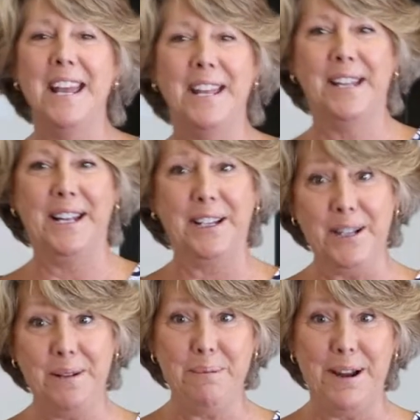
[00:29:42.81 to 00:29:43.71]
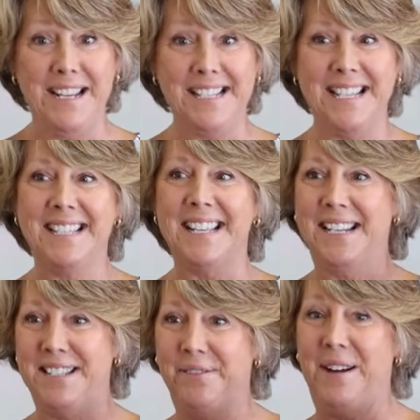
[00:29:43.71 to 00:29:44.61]
You get good prices, and
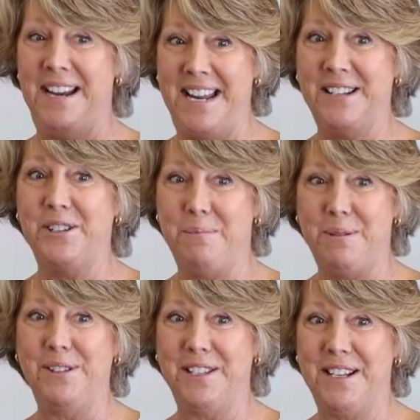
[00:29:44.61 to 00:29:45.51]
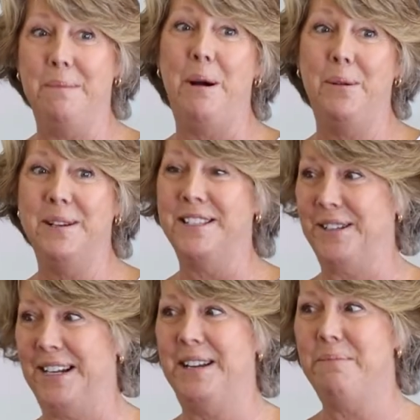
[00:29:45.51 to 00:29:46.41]
as a financial person, I'm always
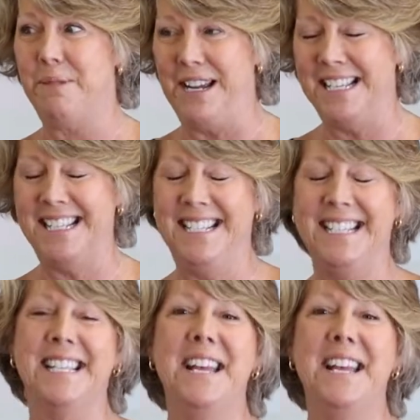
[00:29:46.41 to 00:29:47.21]
looking at prices.